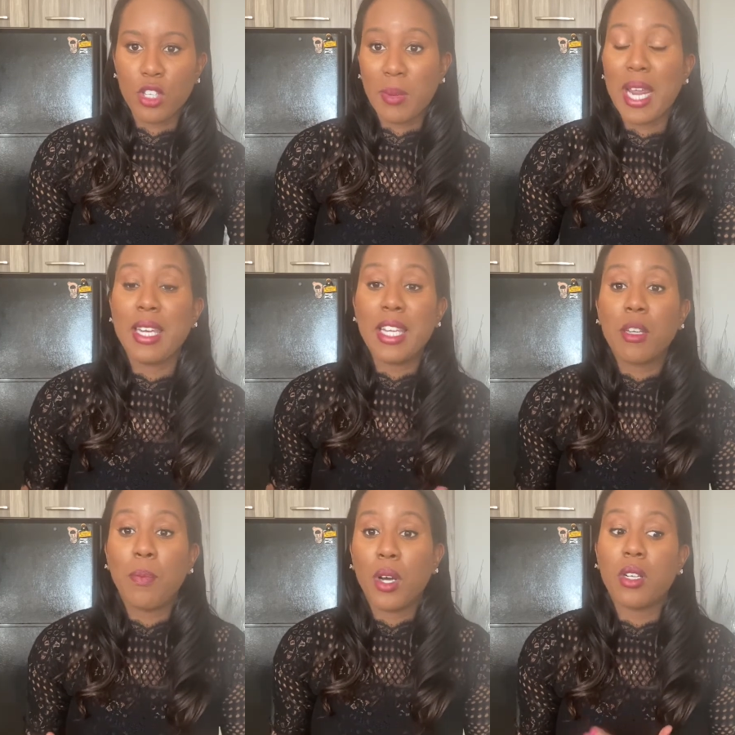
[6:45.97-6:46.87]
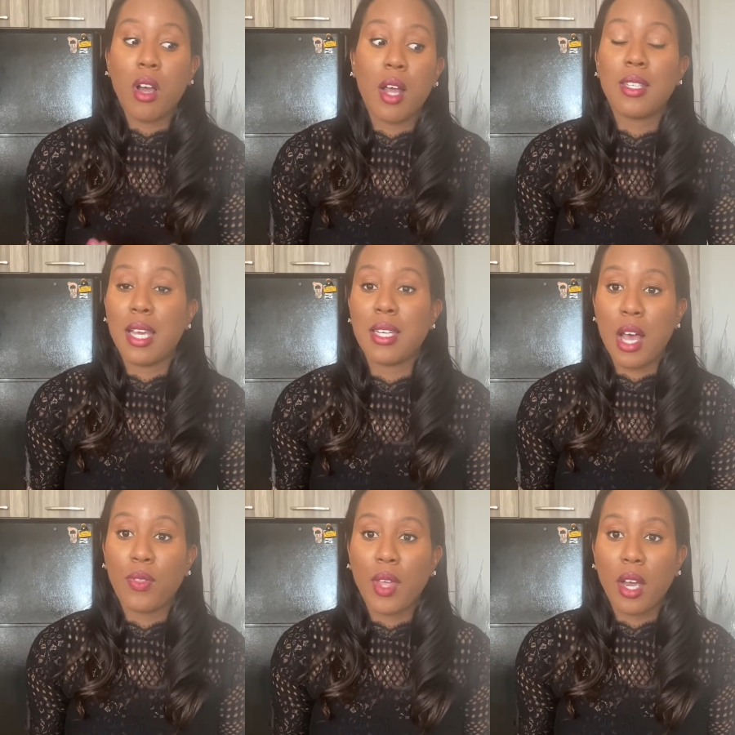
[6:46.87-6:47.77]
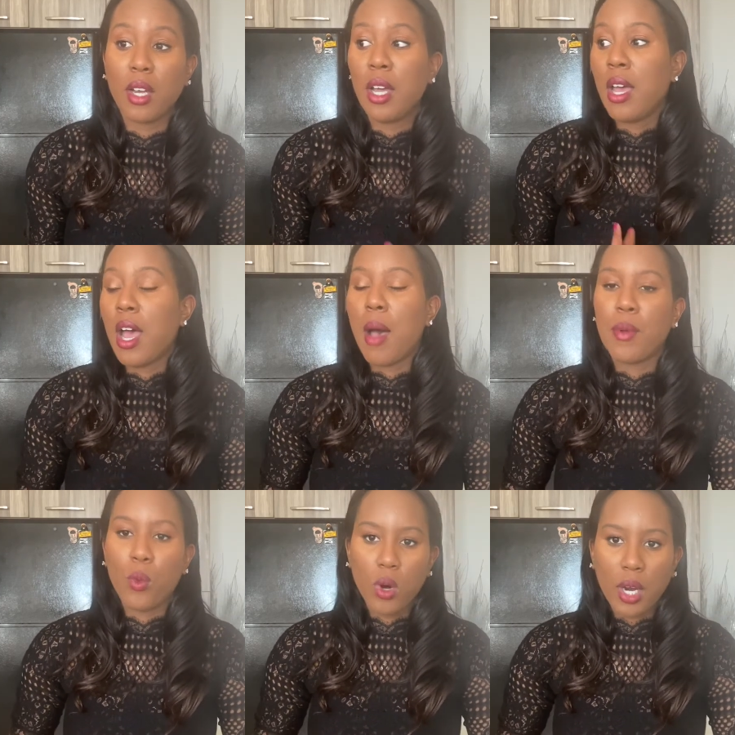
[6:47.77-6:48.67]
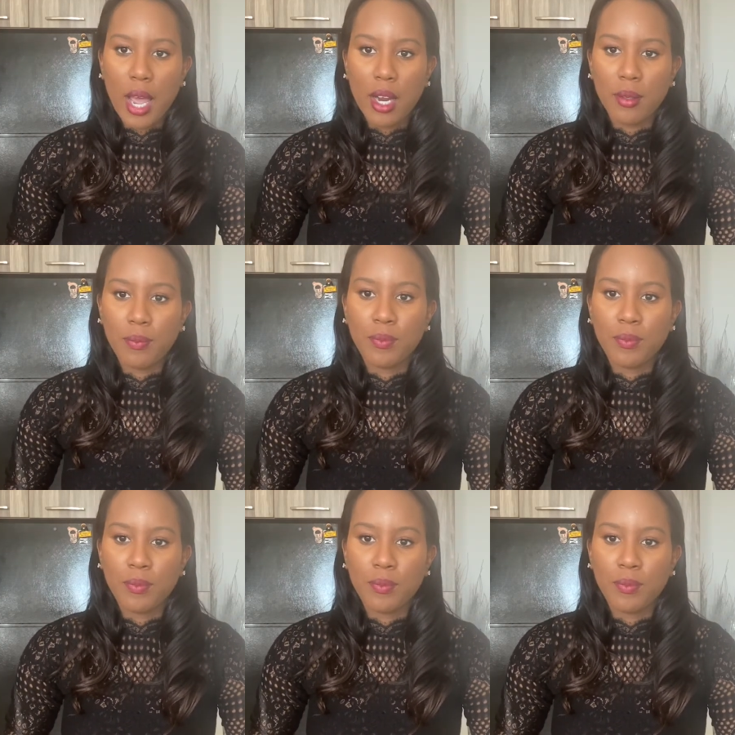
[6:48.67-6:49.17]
But I need to put content out there. I'm going to work at it.